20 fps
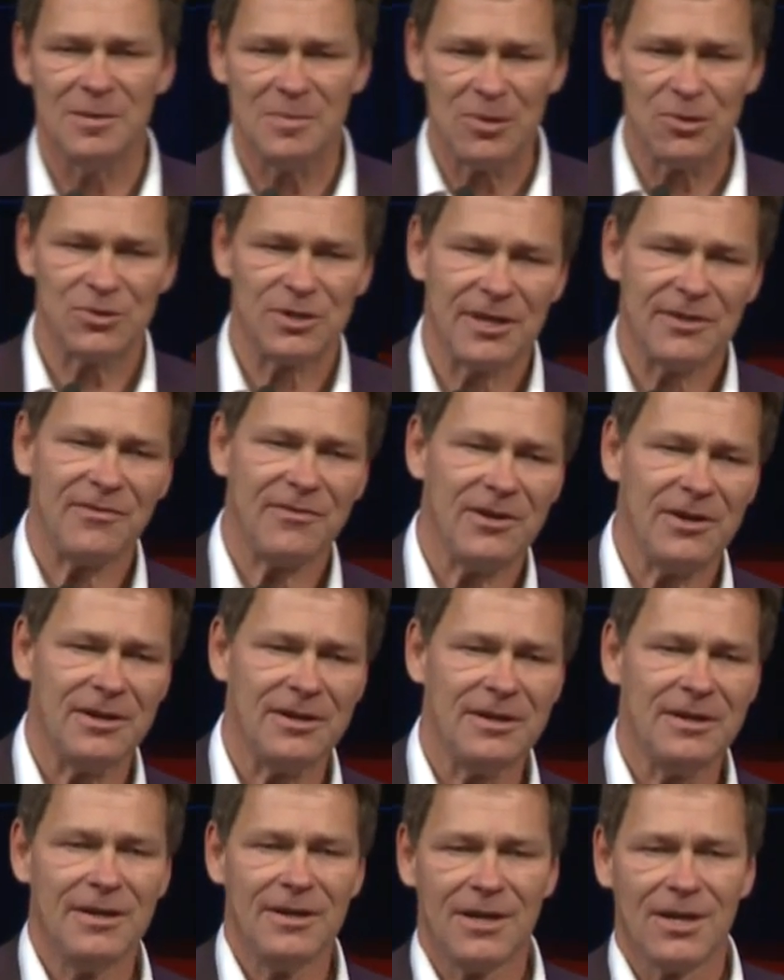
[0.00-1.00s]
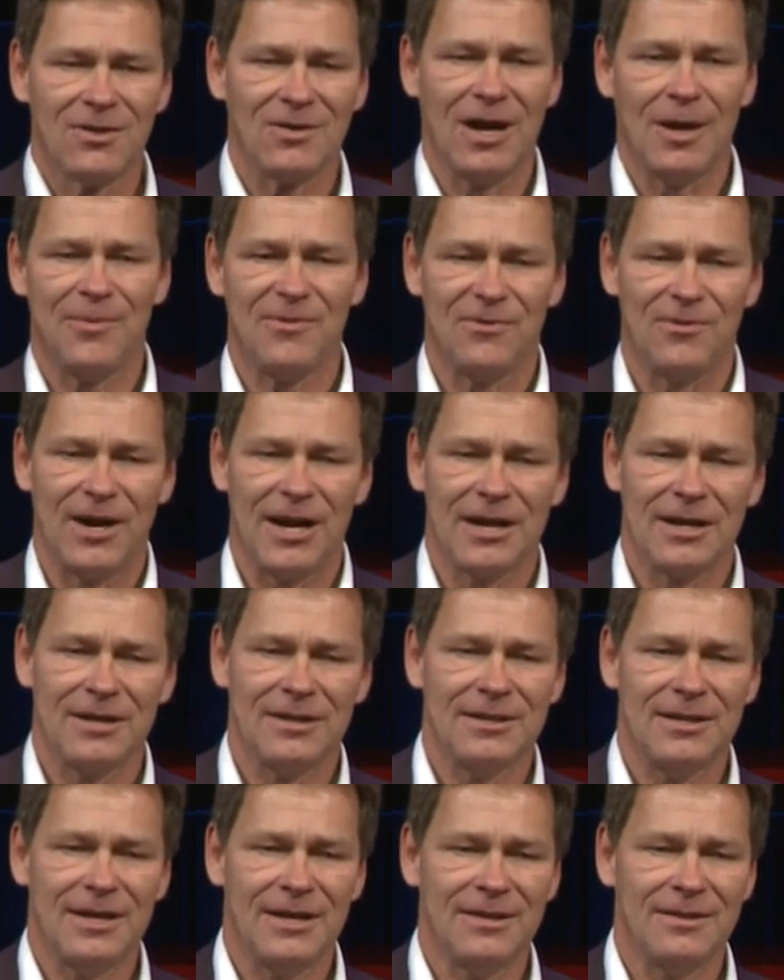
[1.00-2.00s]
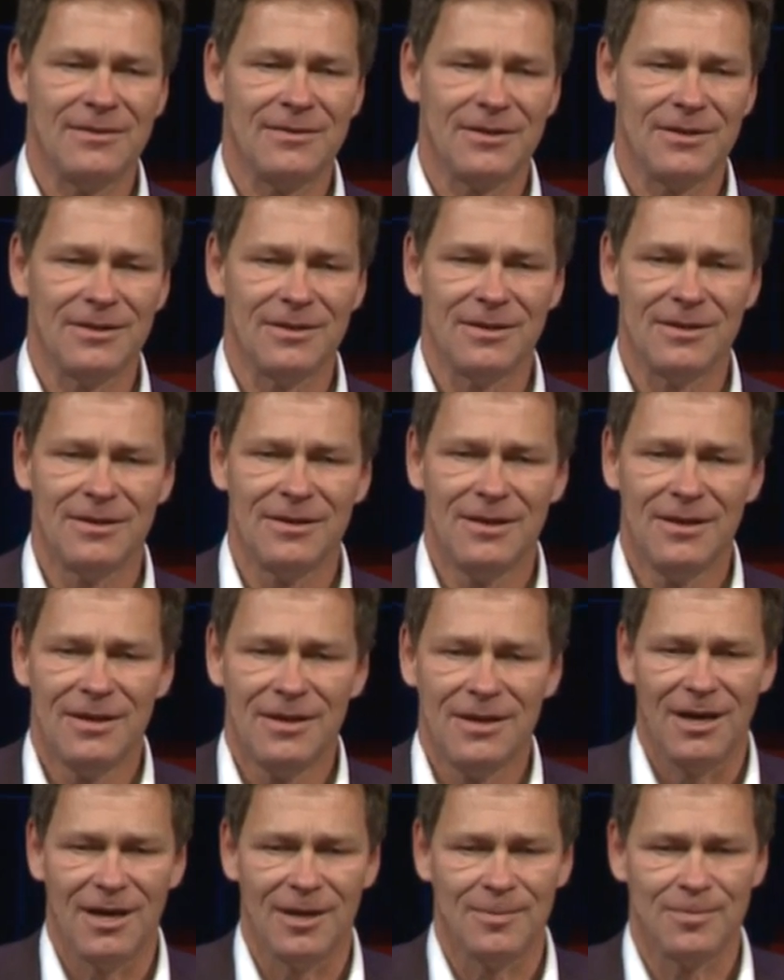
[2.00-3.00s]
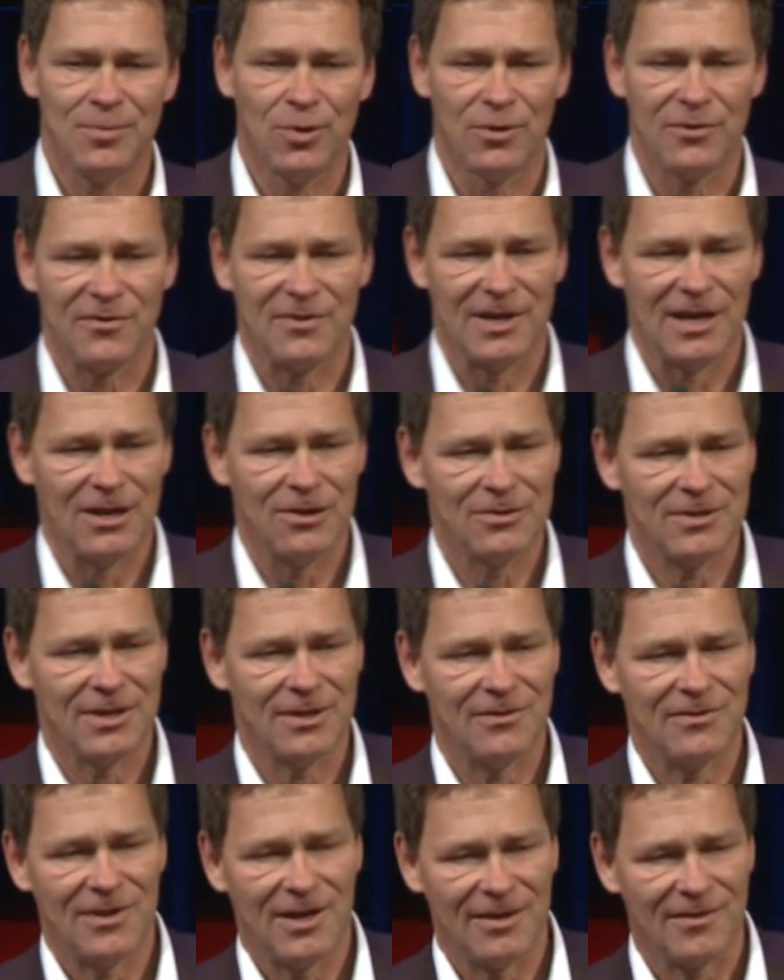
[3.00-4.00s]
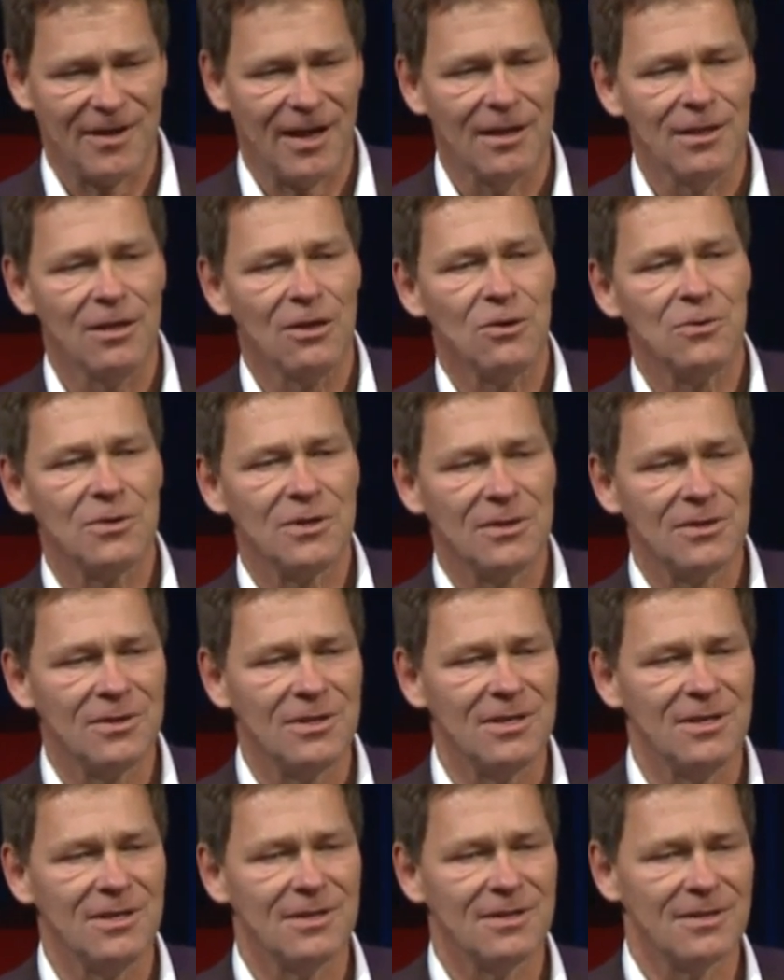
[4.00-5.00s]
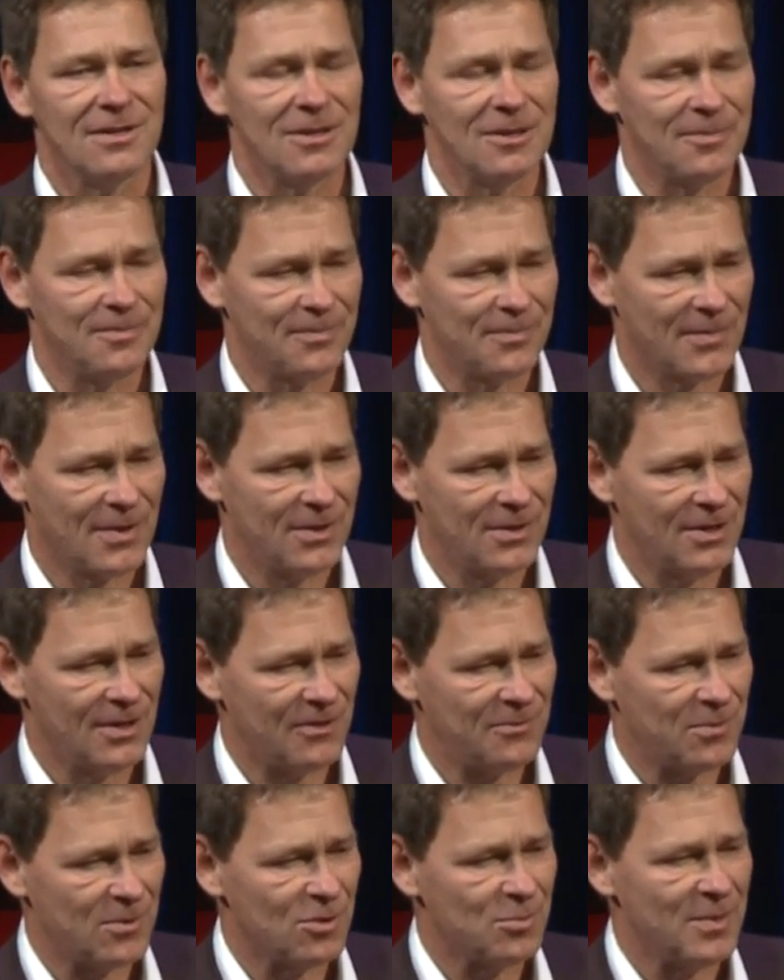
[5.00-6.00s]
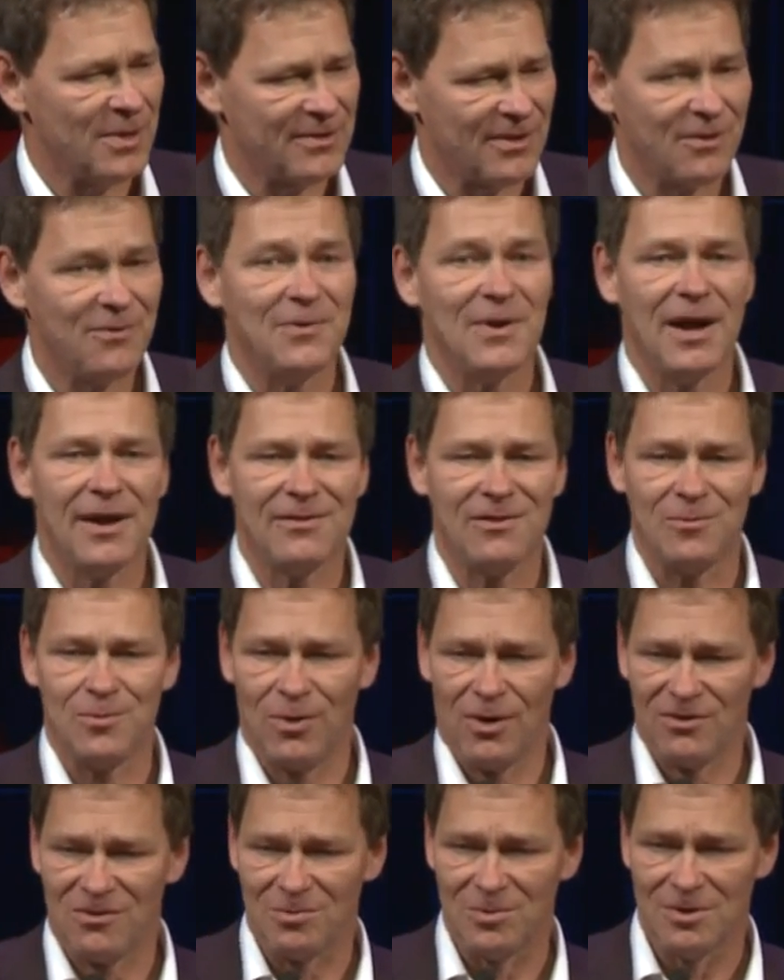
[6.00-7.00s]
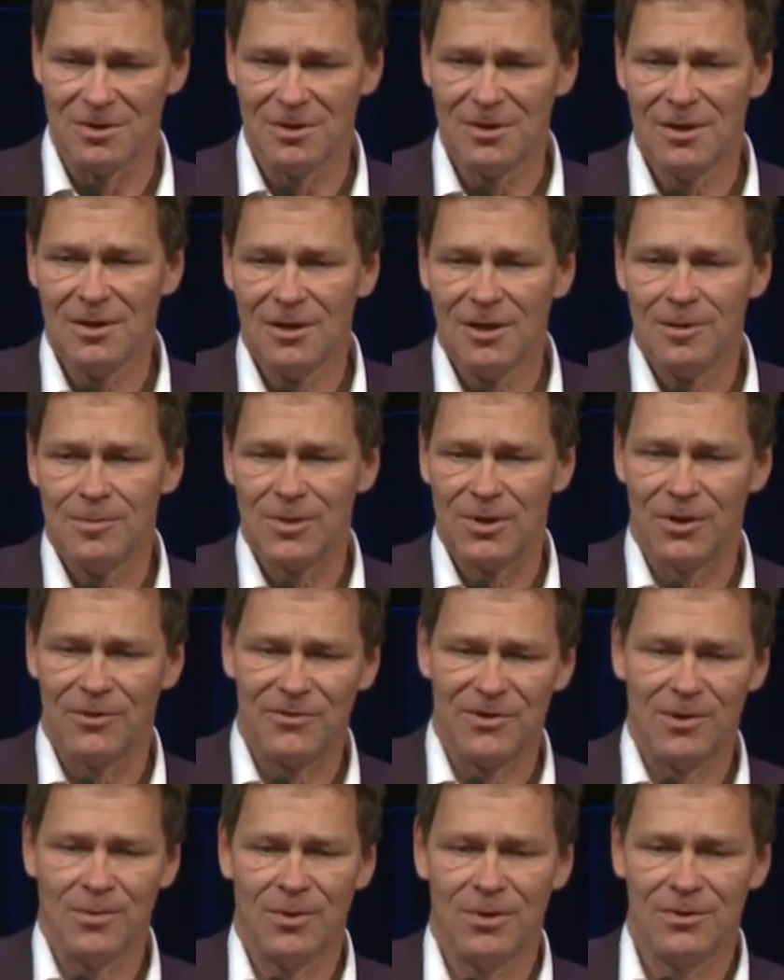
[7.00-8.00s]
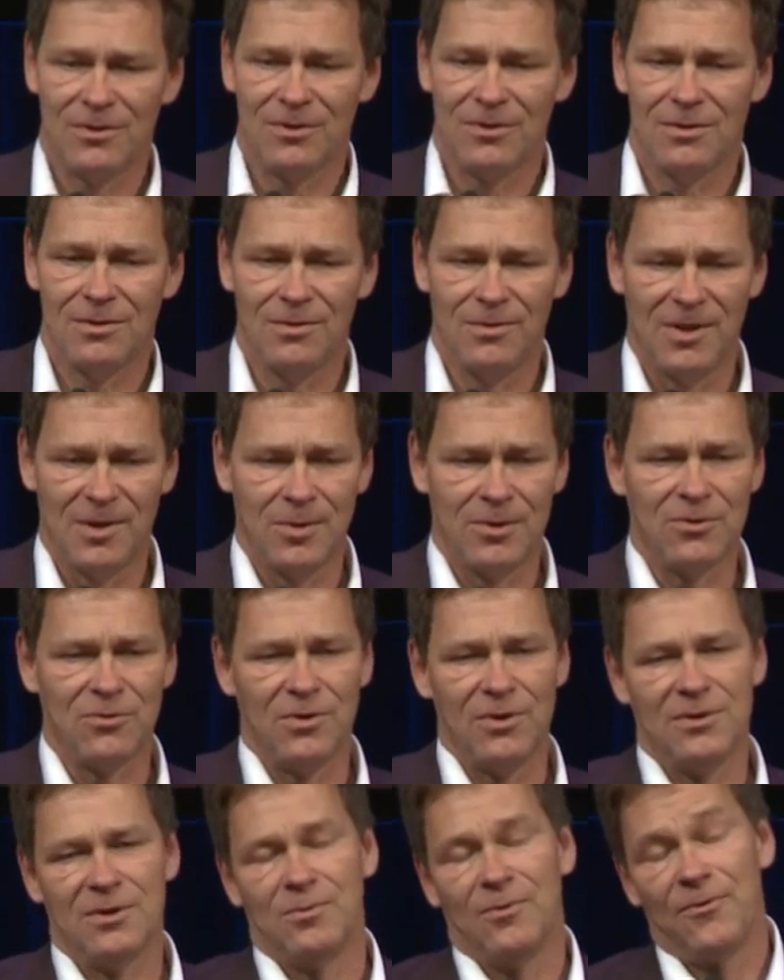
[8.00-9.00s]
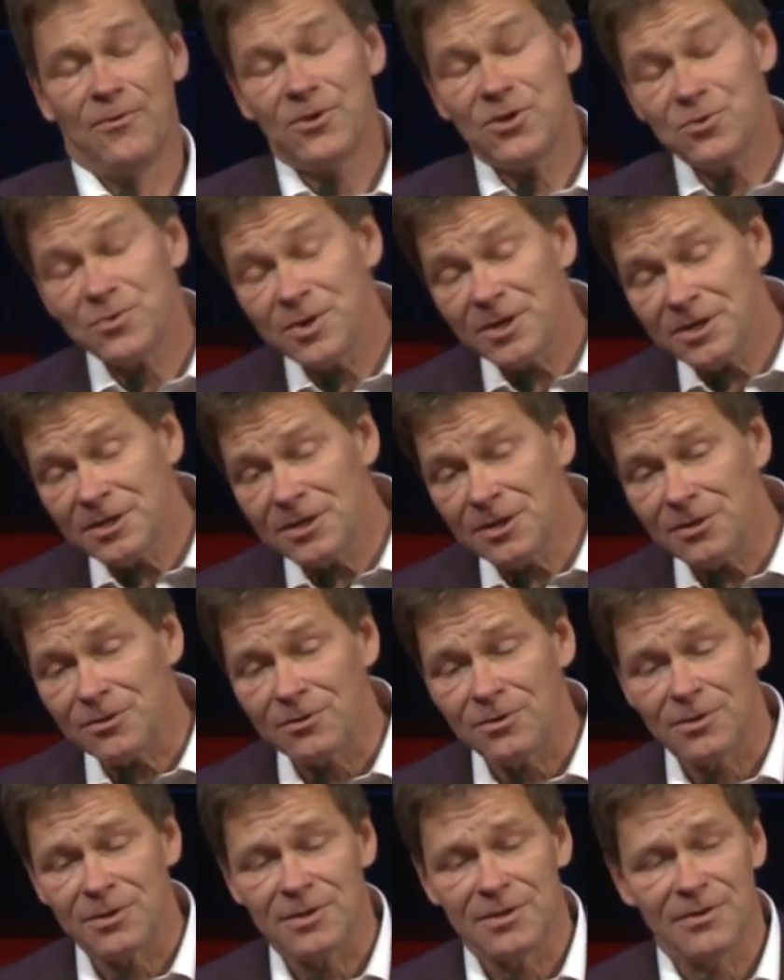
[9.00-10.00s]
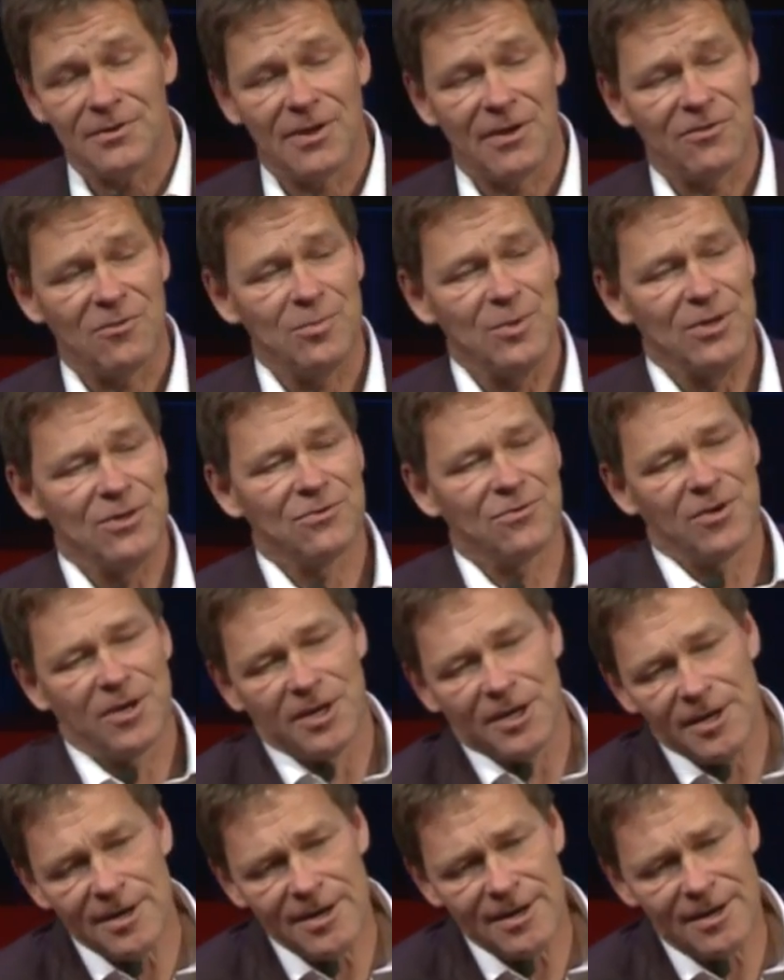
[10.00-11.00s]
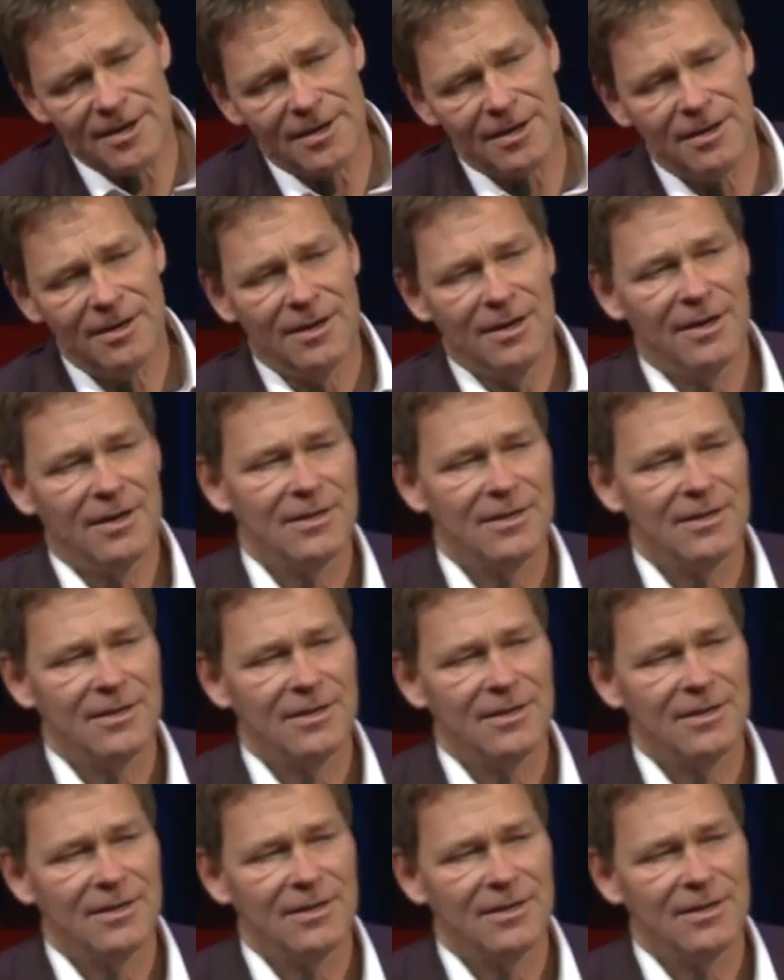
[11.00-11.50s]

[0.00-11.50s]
The boat gets there, grabs Dragon, and uh, and pulls it out and starts unloading the, um, the experiment as fast as possible because they want, they want to either refrigerate it or it has to be in dry air.